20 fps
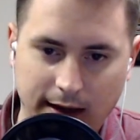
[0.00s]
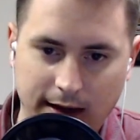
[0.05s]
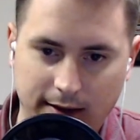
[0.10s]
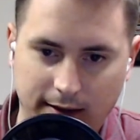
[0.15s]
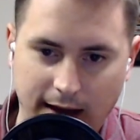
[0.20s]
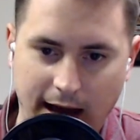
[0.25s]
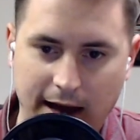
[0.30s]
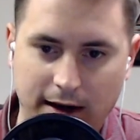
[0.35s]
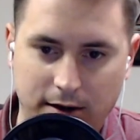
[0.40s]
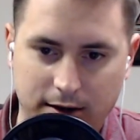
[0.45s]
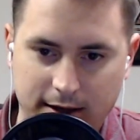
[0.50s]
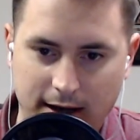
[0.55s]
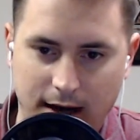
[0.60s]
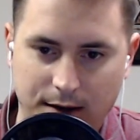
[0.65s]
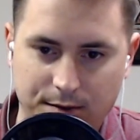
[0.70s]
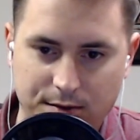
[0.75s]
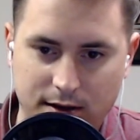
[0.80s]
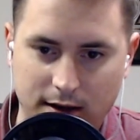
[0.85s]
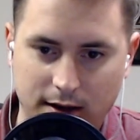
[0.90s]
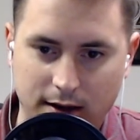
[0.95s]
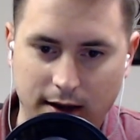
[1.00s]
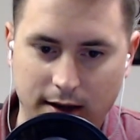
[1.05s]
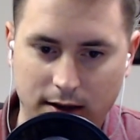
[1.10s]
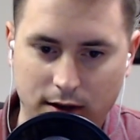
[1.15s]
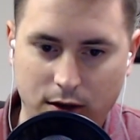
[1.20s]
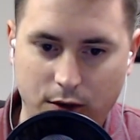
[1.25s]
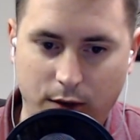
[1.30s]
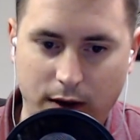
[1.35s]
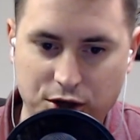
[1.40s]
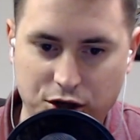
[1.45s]
in latter times in, in
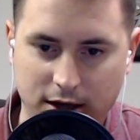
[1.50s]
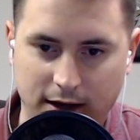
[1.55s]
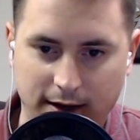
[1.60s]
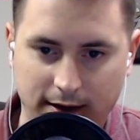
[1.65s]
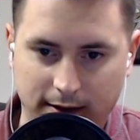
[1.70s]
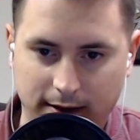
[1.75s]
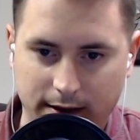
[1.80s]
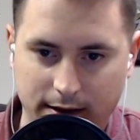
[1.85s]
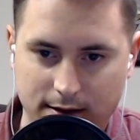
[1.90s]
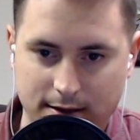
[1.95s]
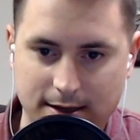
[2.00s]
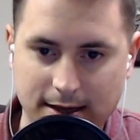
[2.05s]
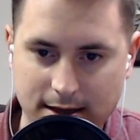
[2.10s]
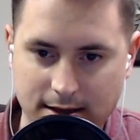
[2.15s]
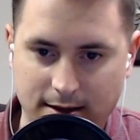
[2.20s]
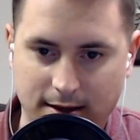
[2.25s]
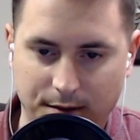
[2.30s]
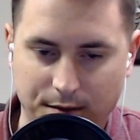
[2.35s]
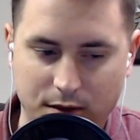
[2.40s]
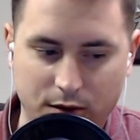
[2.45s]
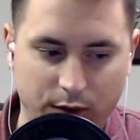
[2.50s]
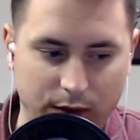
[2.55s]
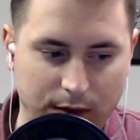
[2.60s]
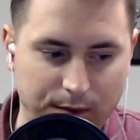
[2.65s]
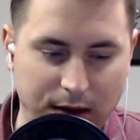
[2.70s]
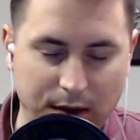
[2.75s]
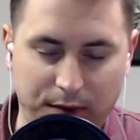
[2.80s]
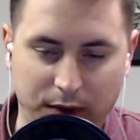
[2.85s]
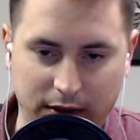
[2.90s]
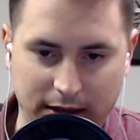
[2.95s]
questioning these systems when
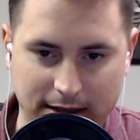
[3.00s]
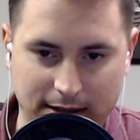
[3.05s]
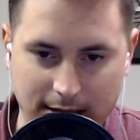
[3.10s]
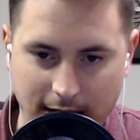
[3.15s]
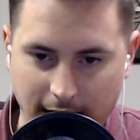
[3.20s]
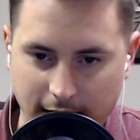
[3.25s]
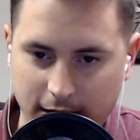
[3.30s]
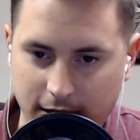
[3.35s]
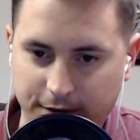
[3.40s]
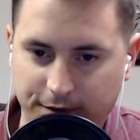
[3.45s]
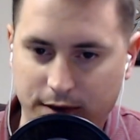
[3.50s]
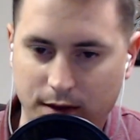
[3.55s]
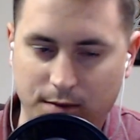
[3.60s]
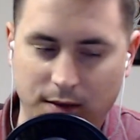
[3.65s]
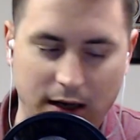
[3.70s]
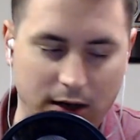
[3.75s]
people get tired of them,